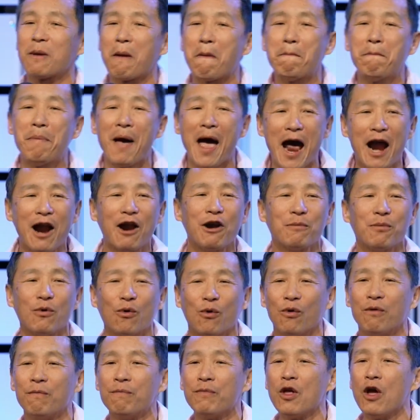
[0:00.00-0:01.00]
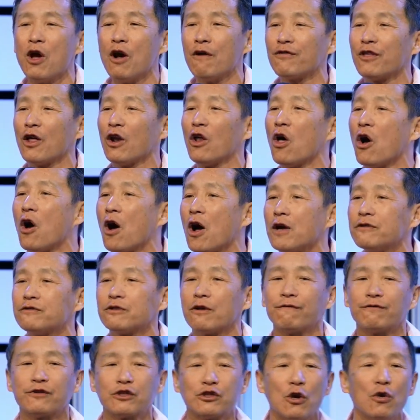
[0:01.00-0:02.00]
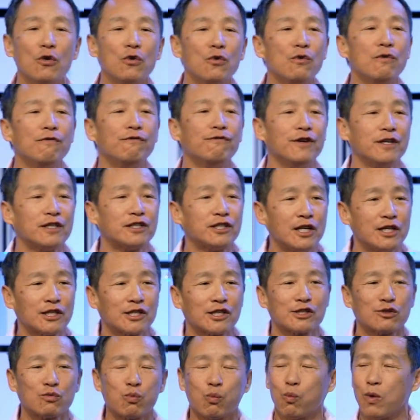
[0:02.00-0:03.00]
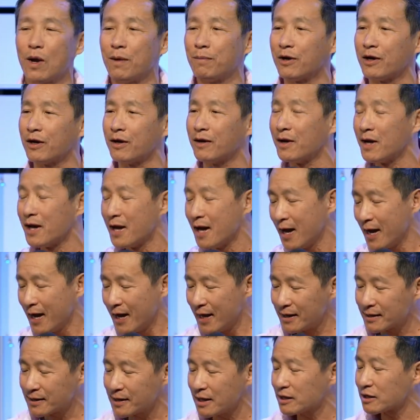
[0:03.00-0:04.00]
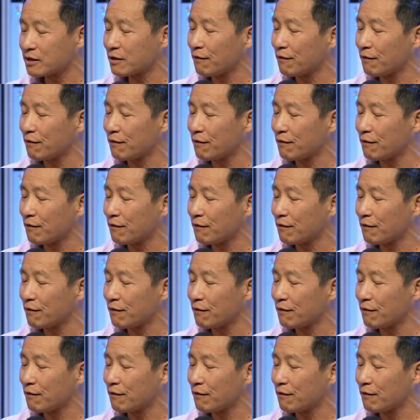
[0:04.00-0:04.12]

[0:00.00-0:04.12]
parable of the lives of two fictitious women. He says the